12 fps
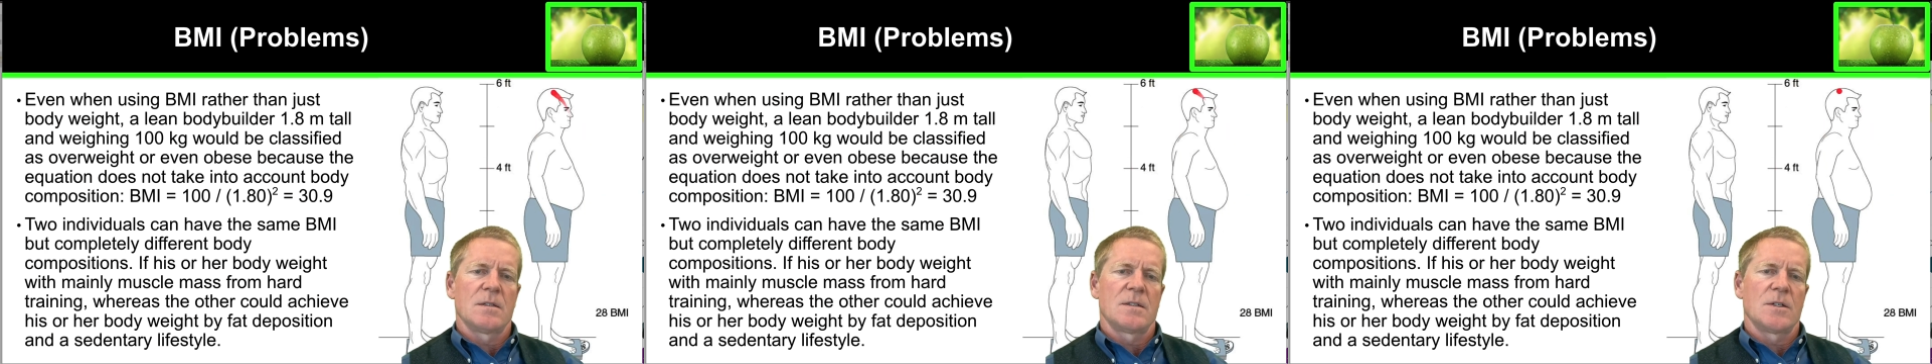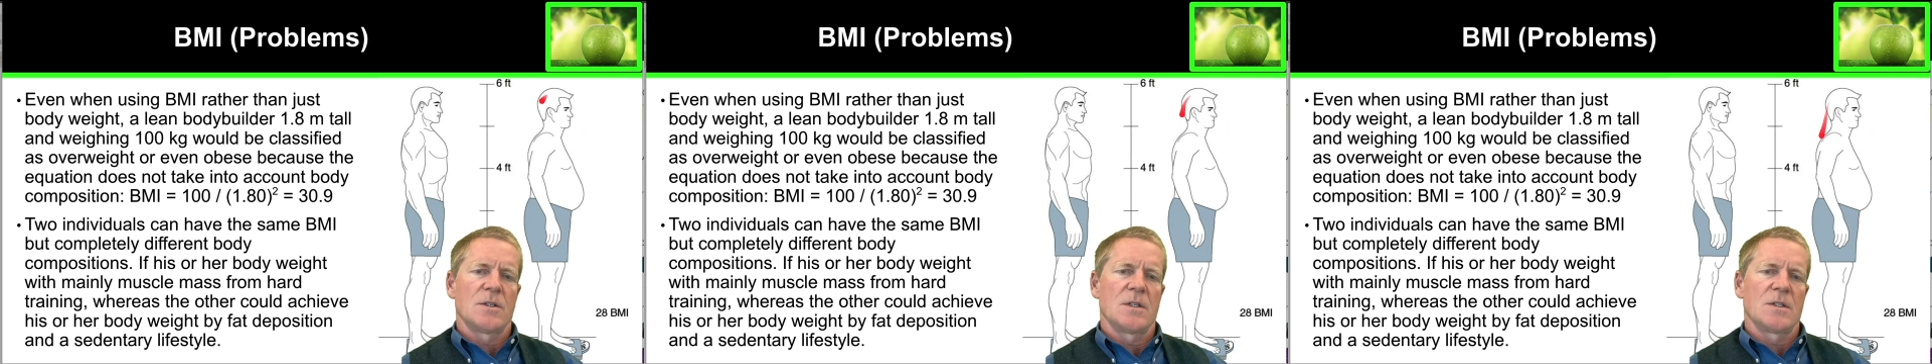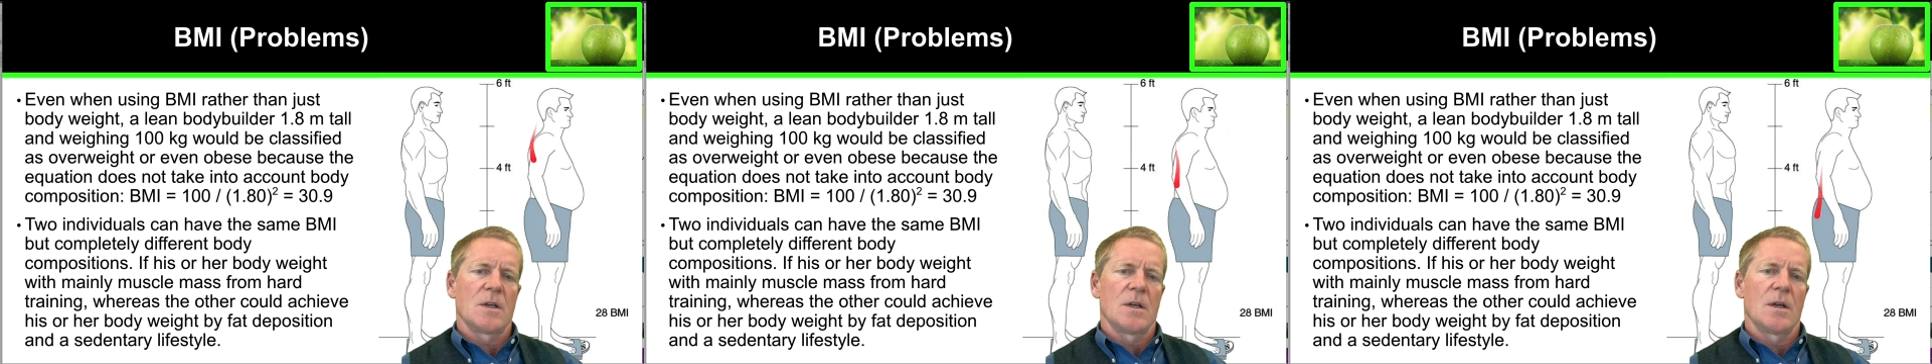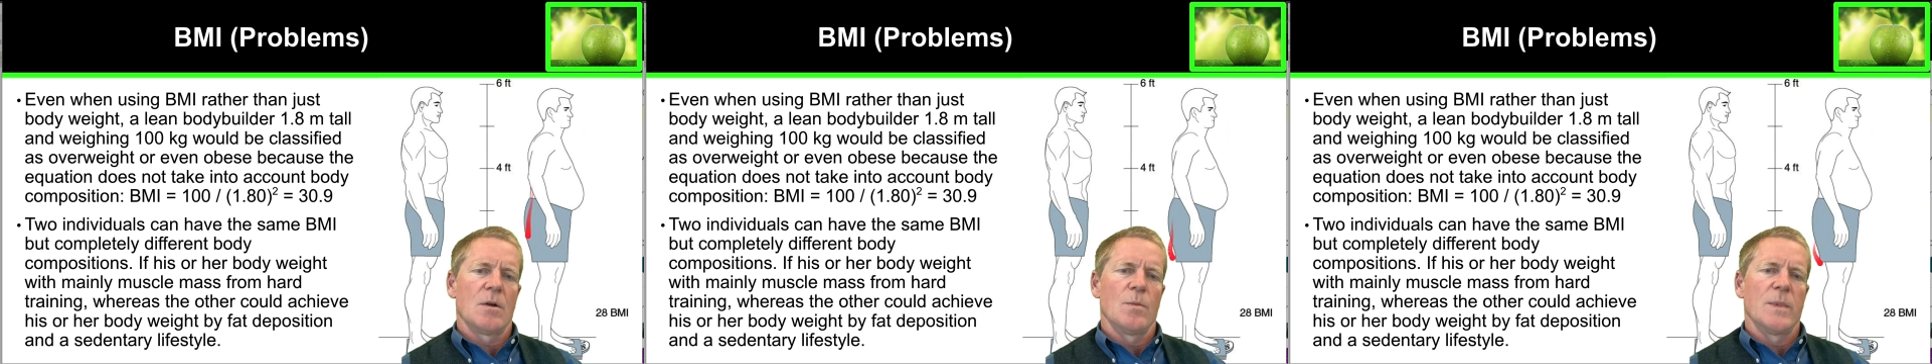such as
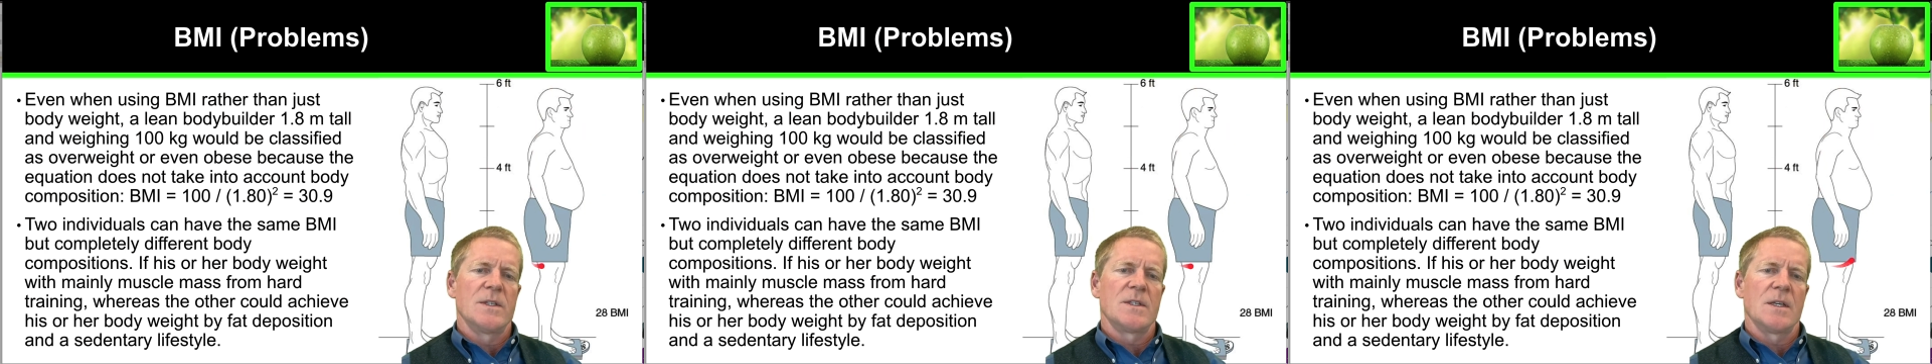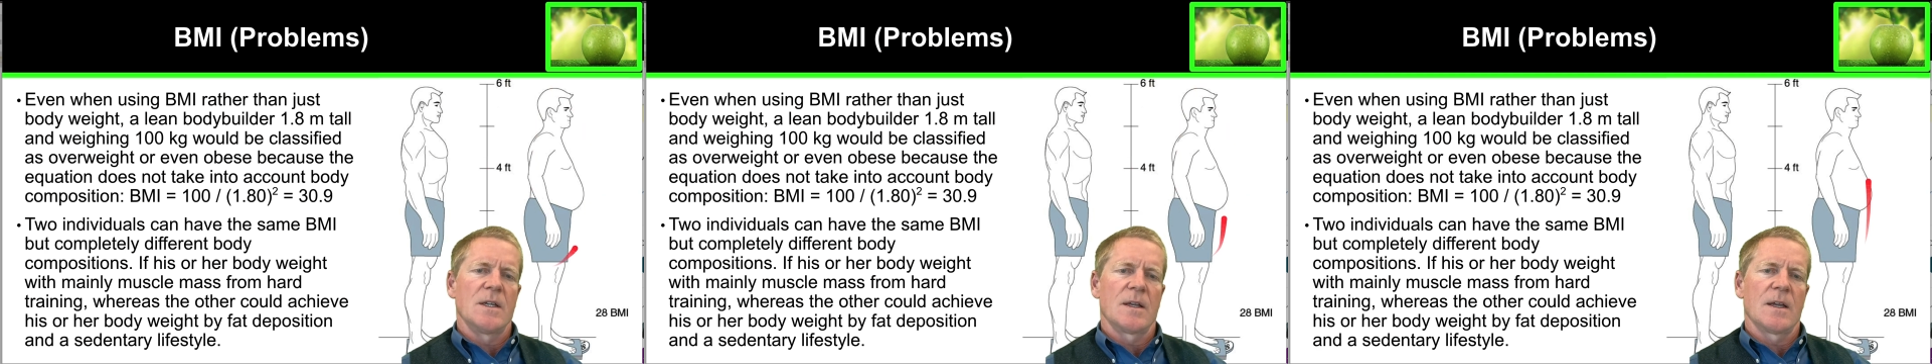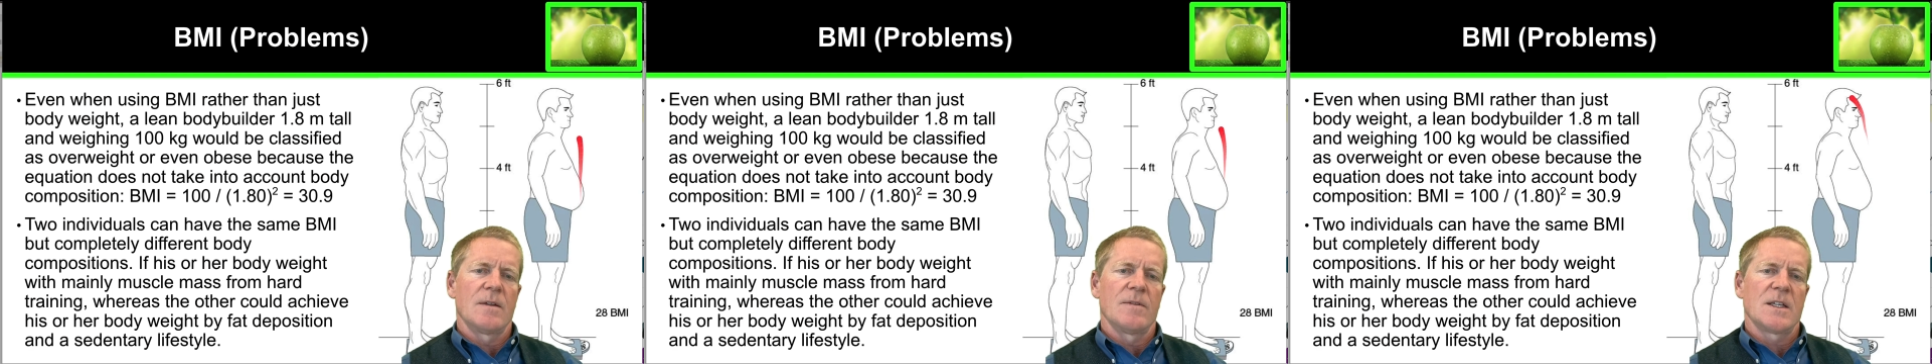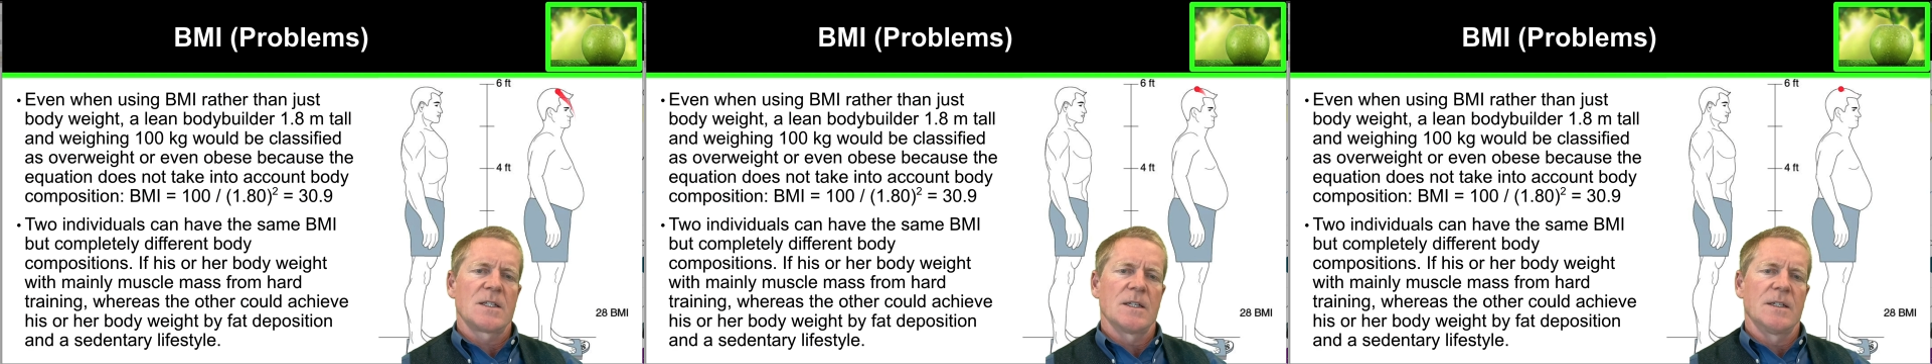uh, obesity and
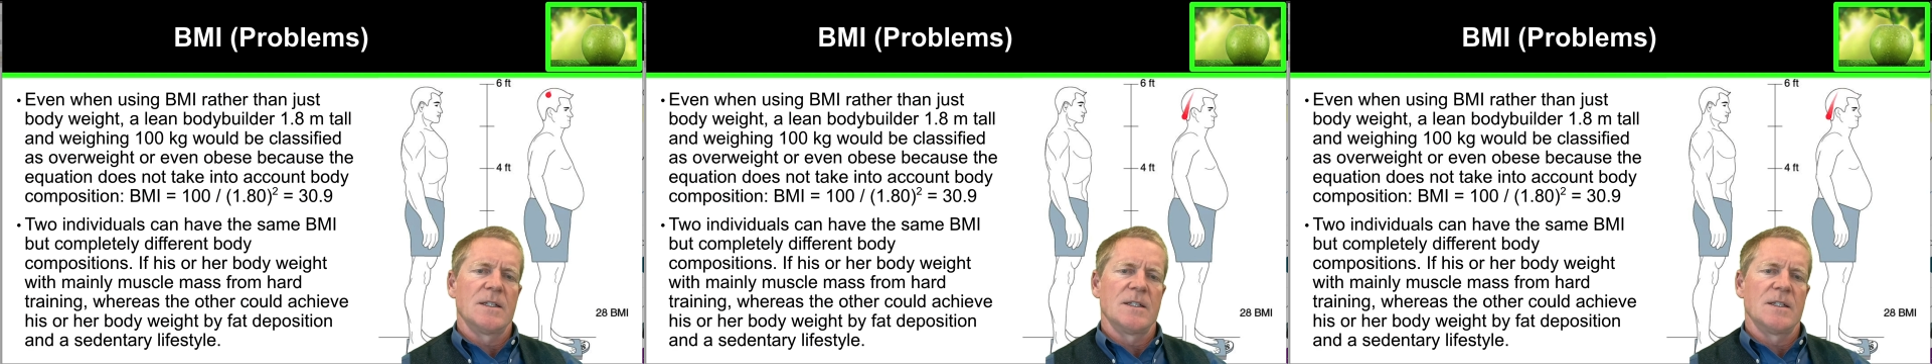cardiovascular